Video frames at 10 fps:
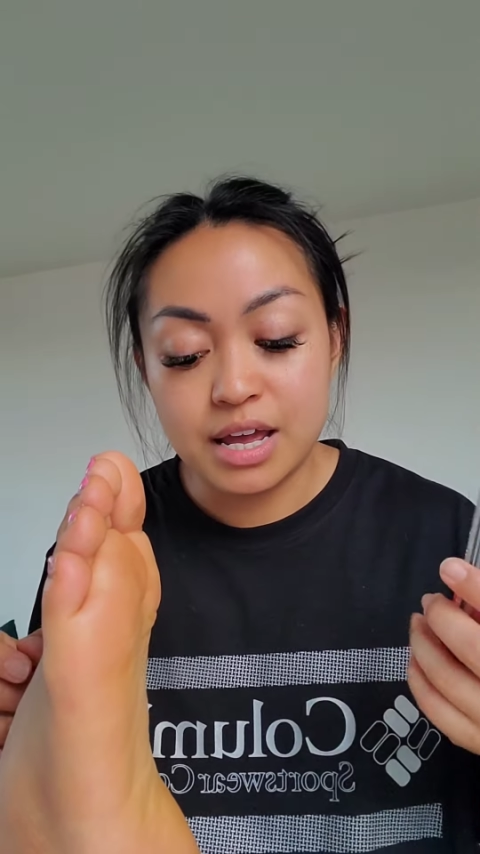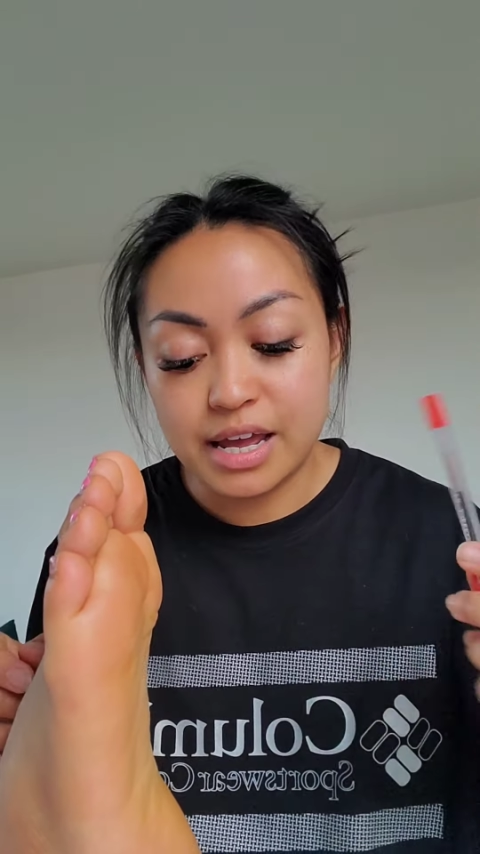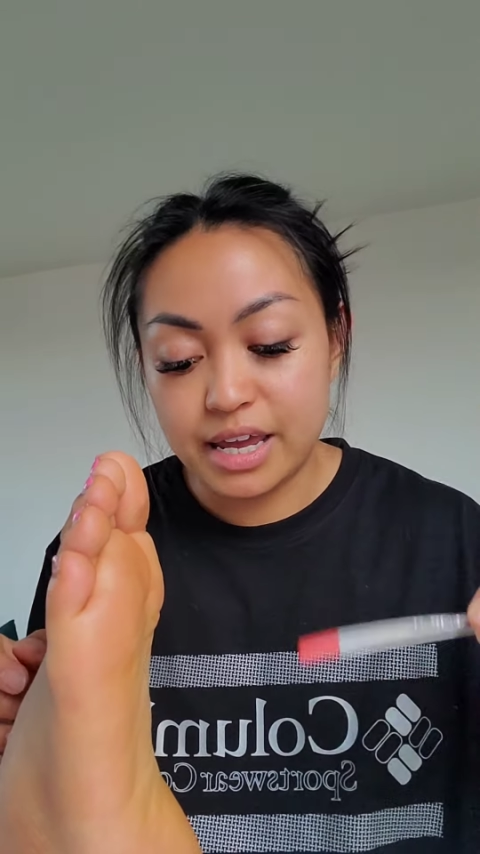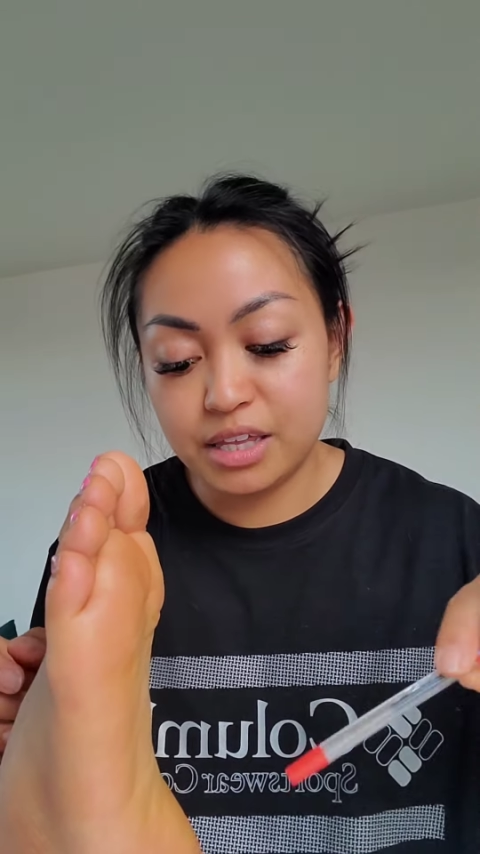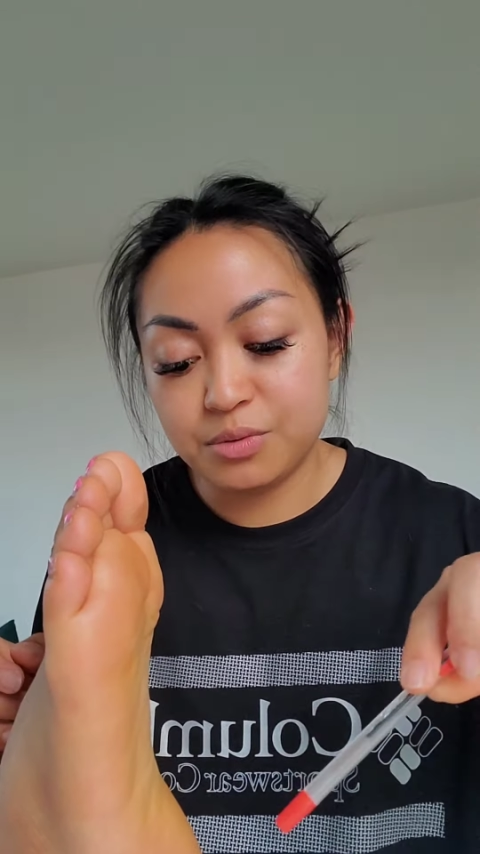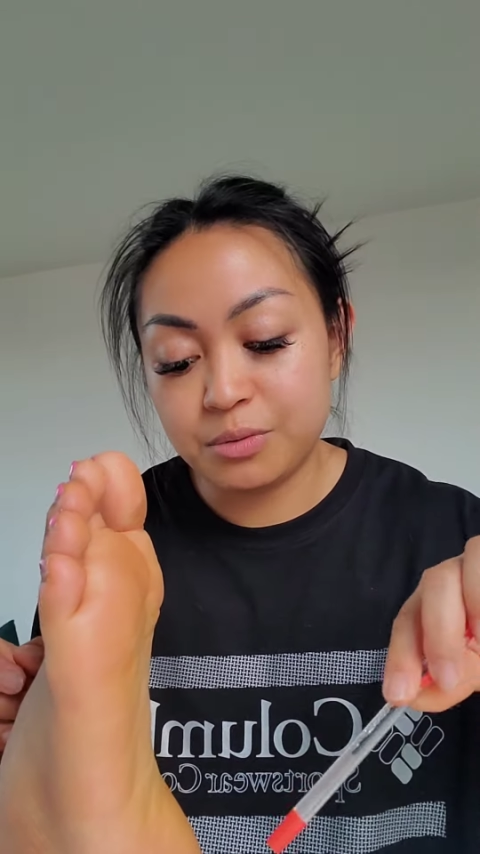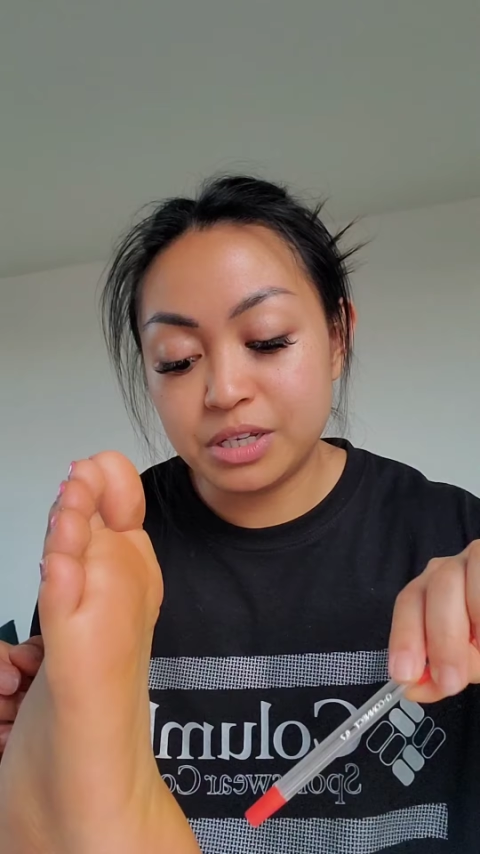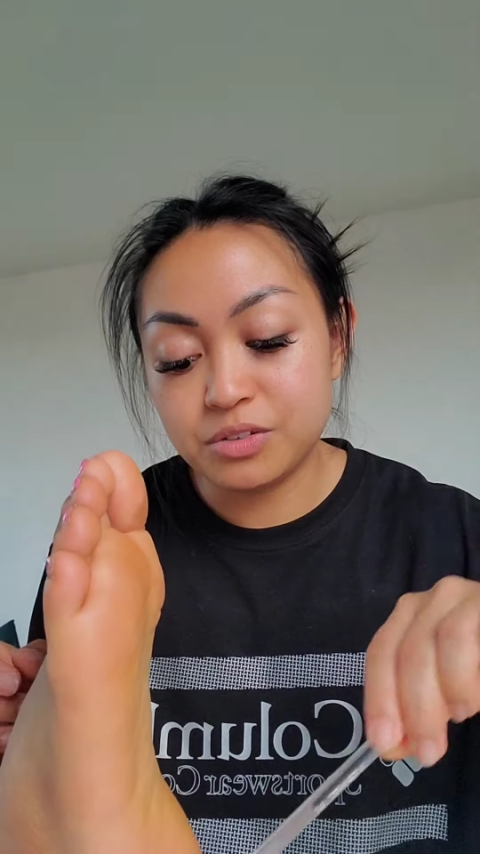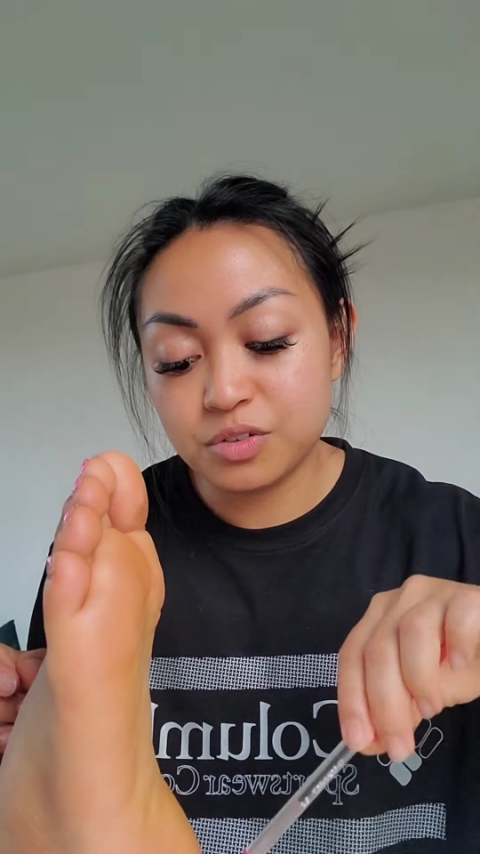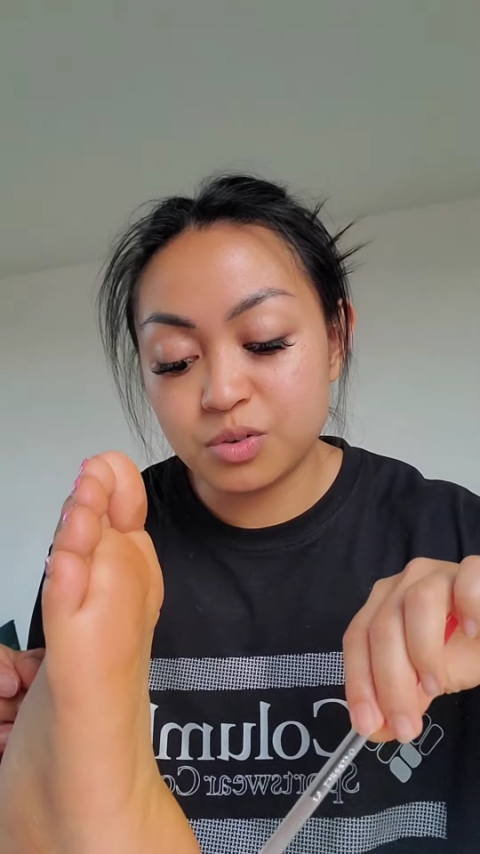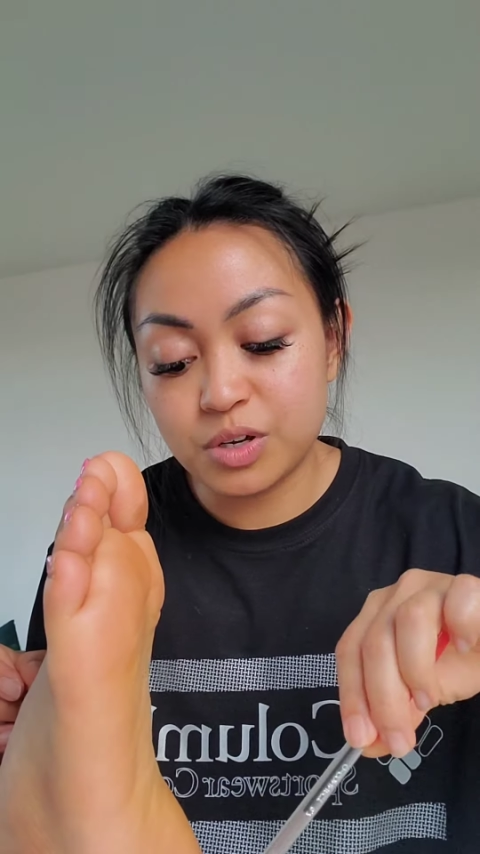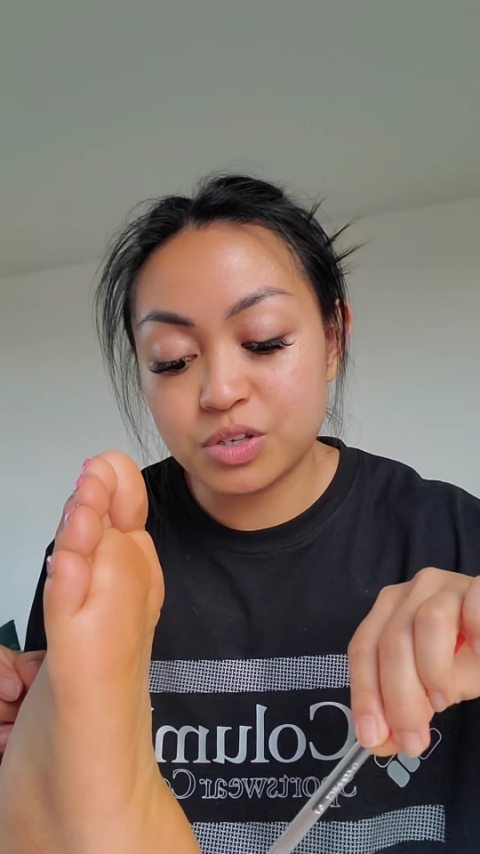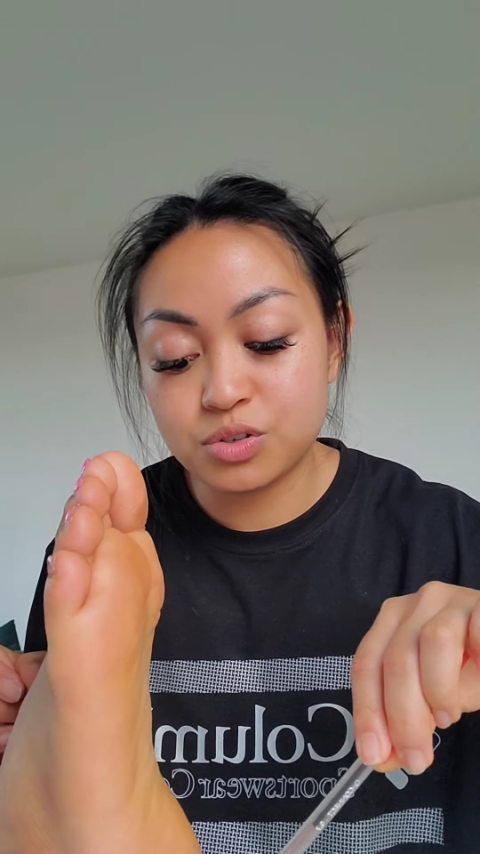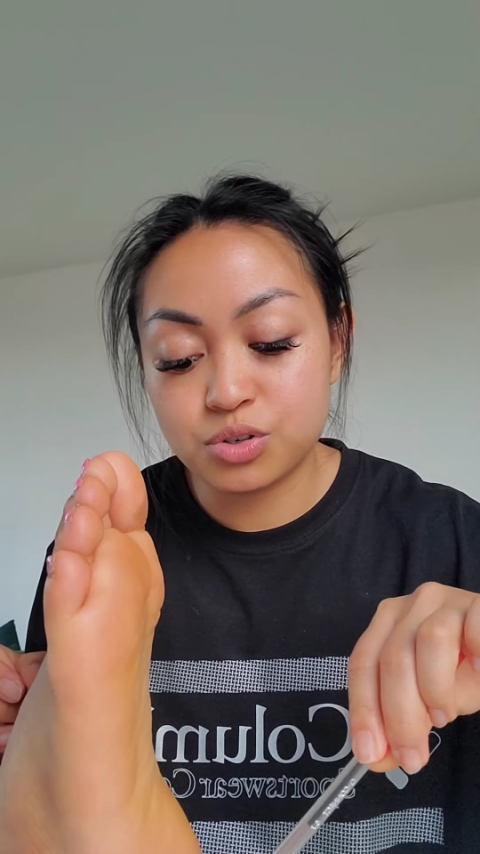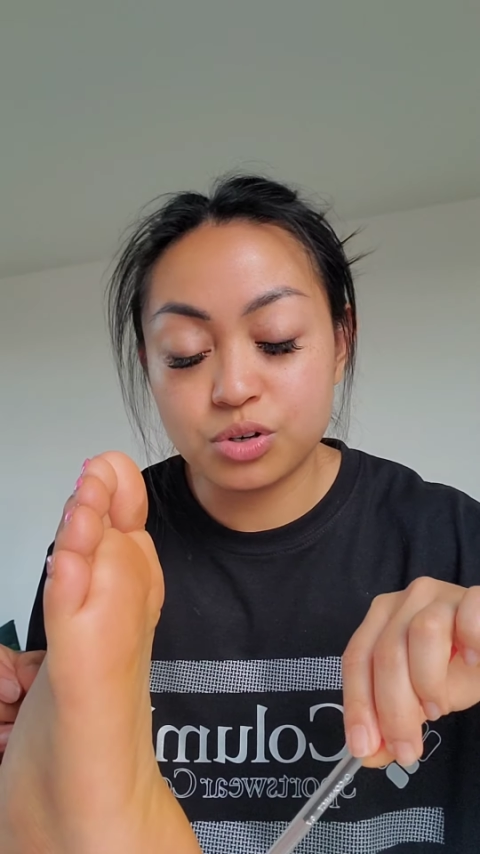And what we need to do
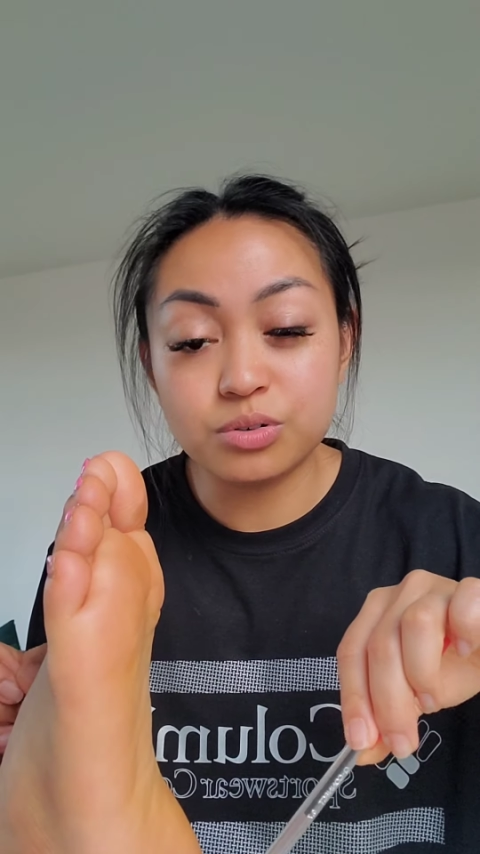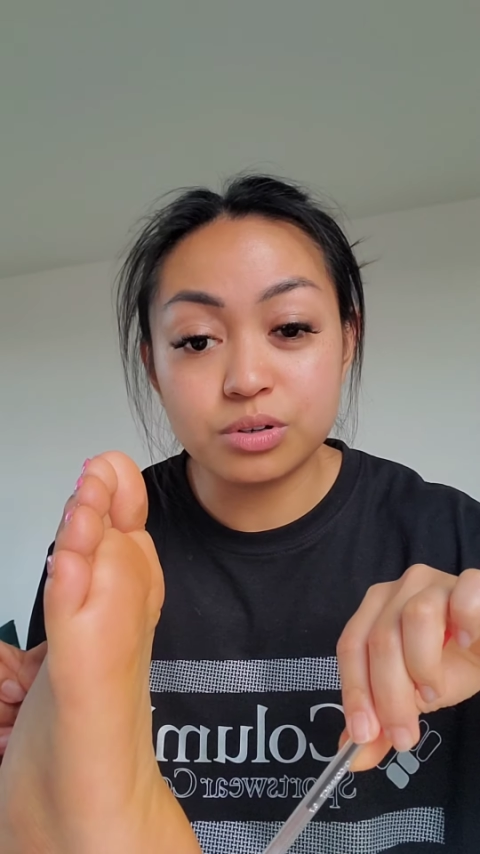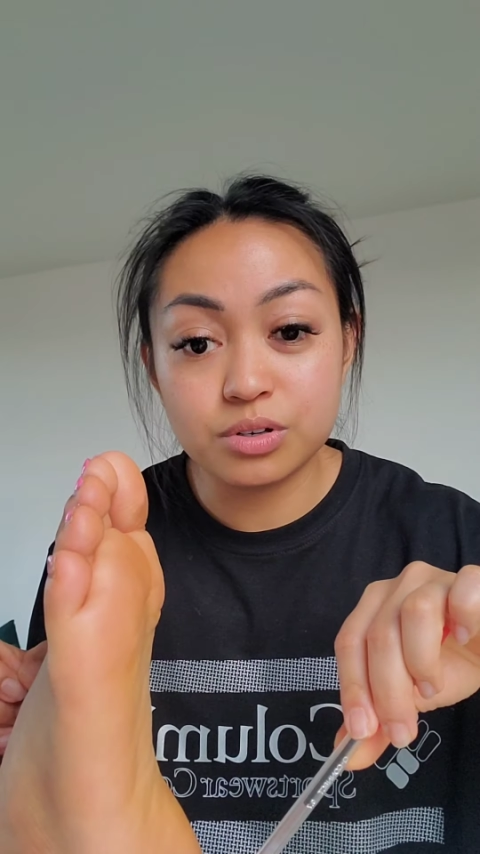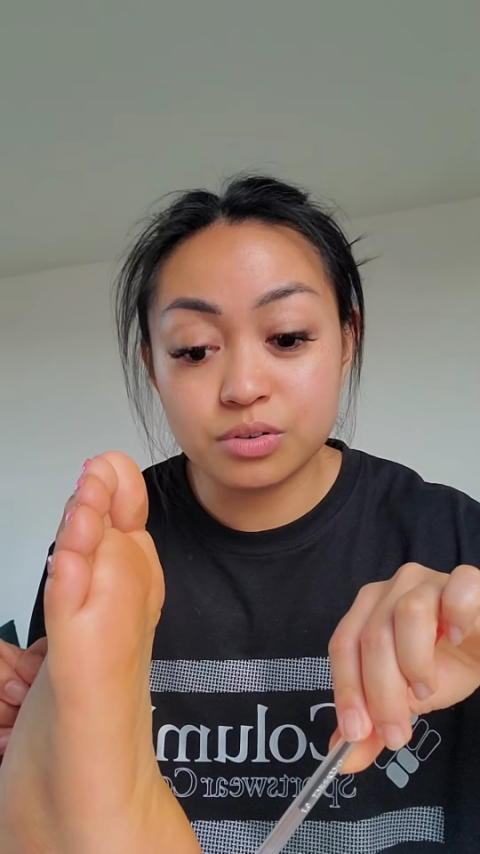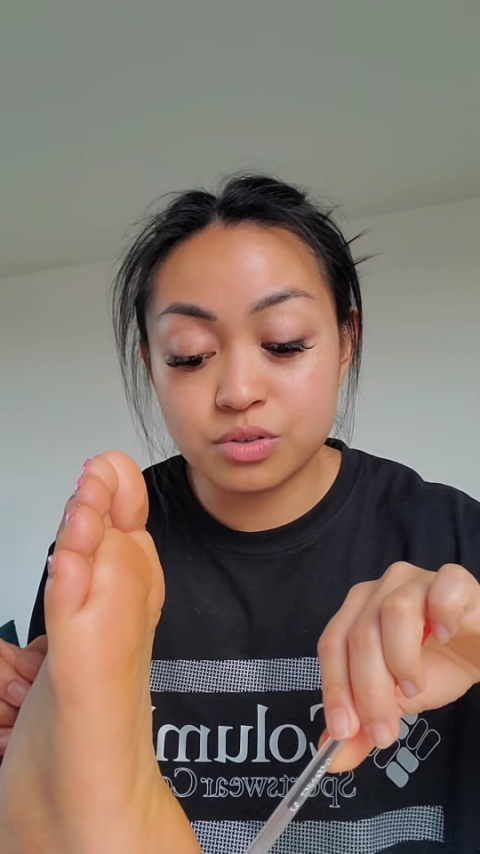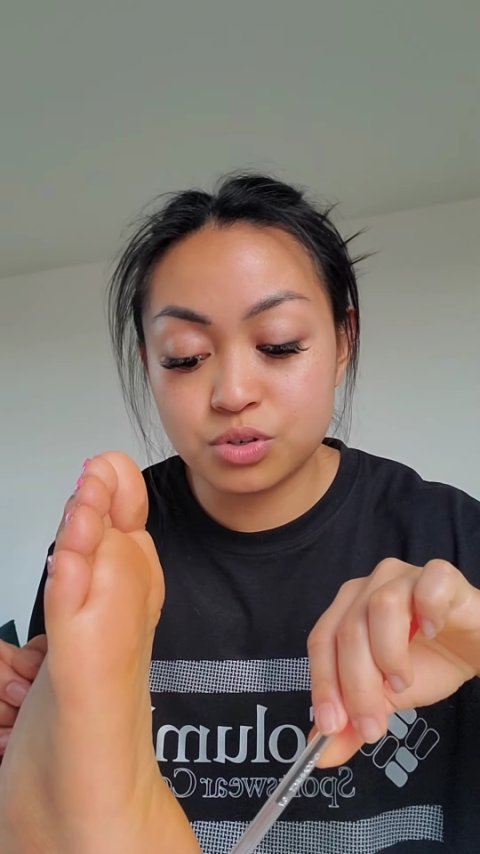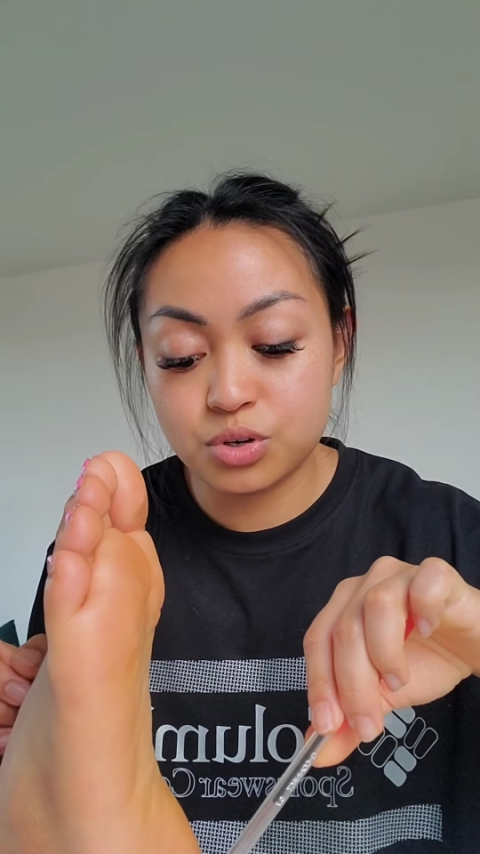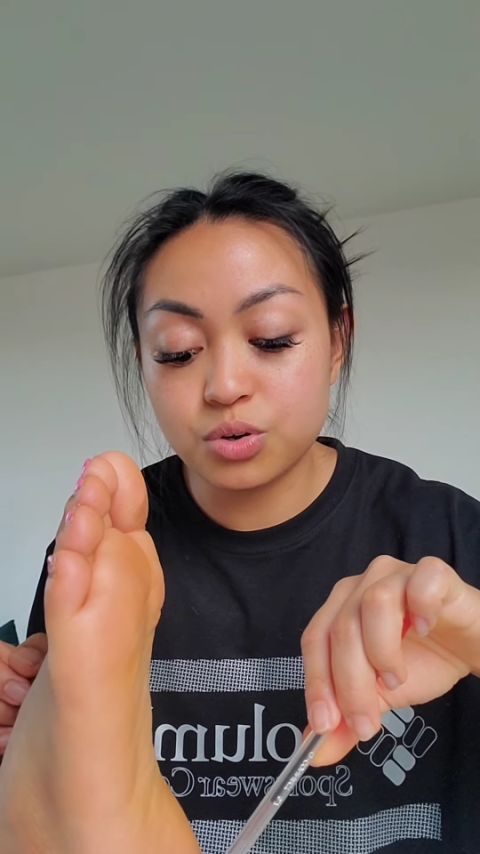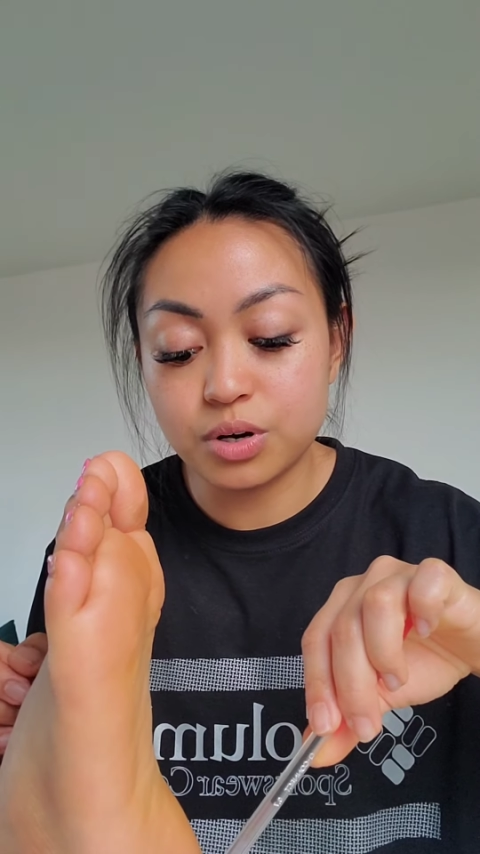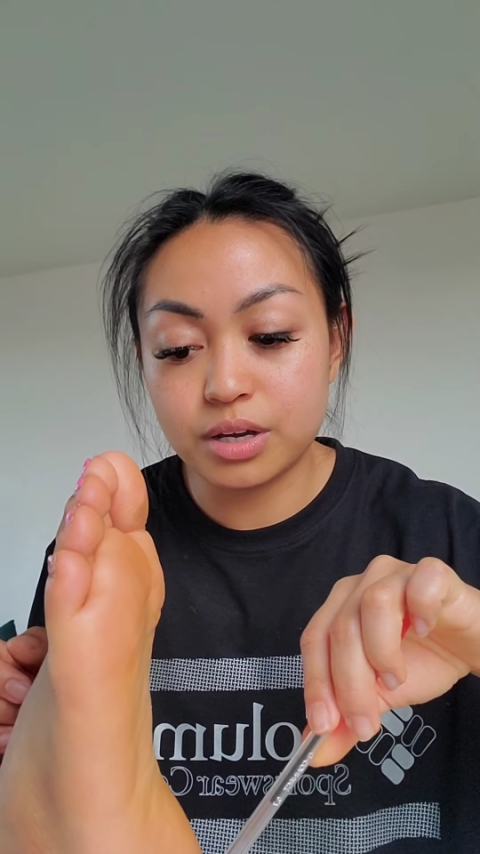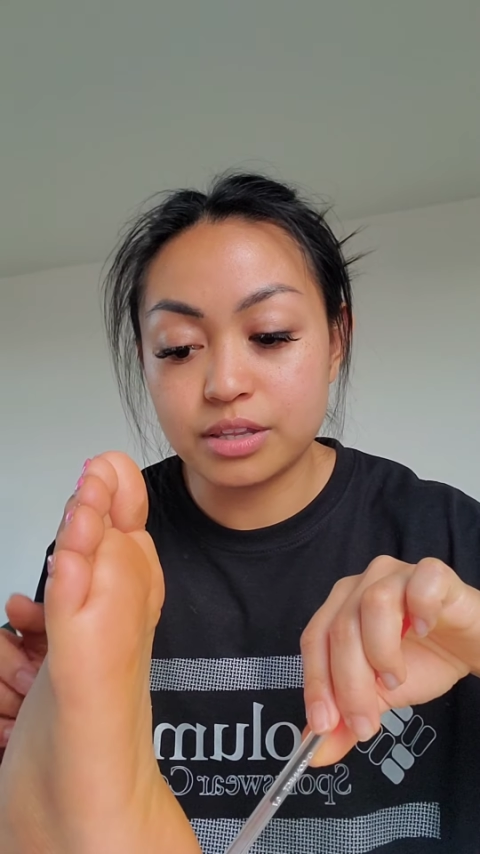is stroke